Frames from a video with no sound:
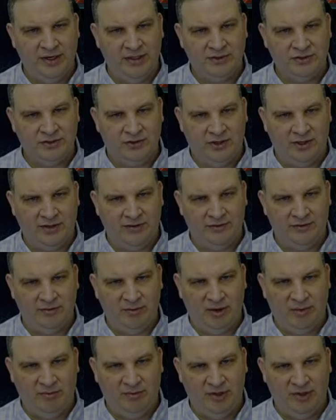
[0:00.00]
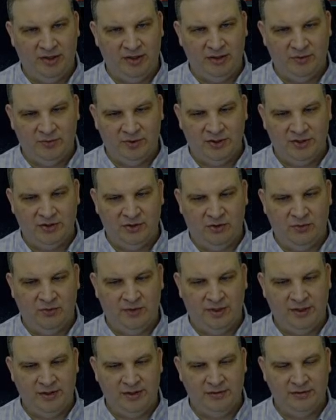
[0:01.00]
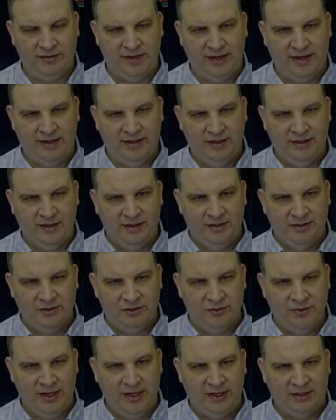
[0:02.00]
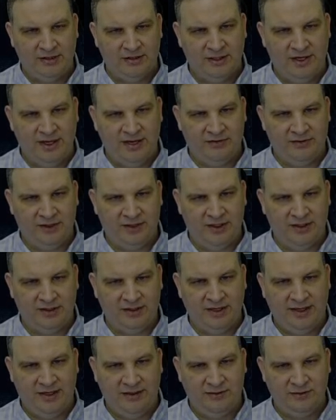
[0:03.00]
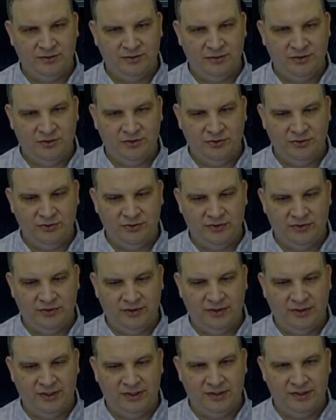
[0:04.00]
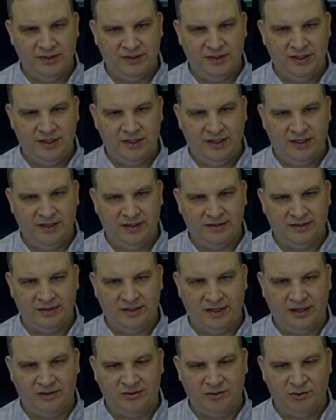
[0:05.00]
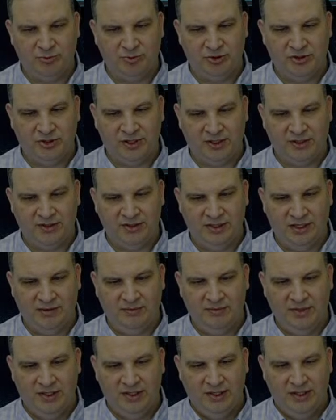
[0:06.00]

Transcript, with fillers: and taunt. Remember, we don't want to do that. So we actually have to hit the Houndstooth. There you can see he gets the extra protection up.